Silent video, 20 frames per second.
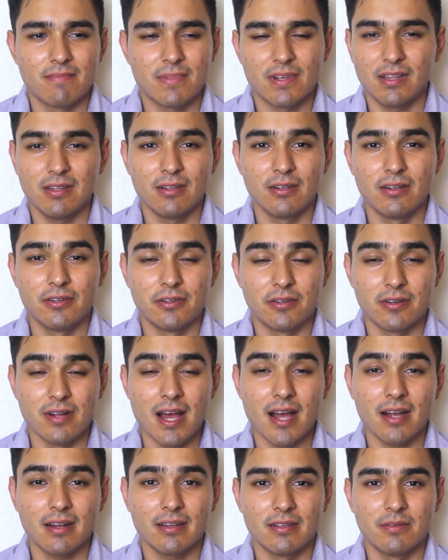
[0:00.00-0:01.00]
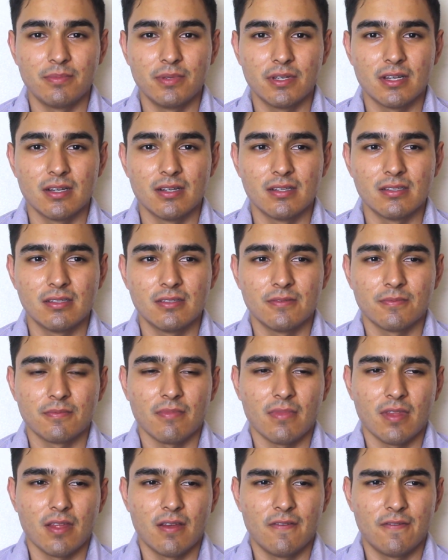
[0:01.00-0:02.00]
clear your acne, because
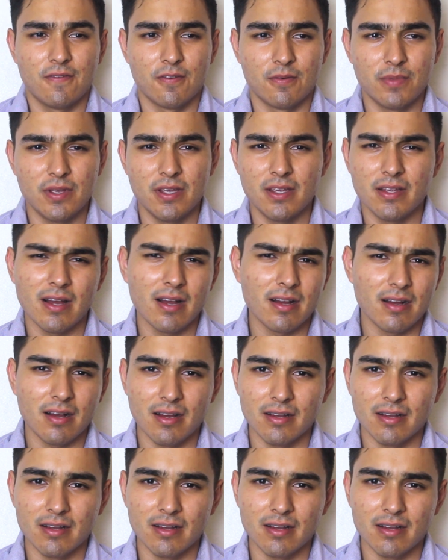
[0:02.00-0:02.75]
for me,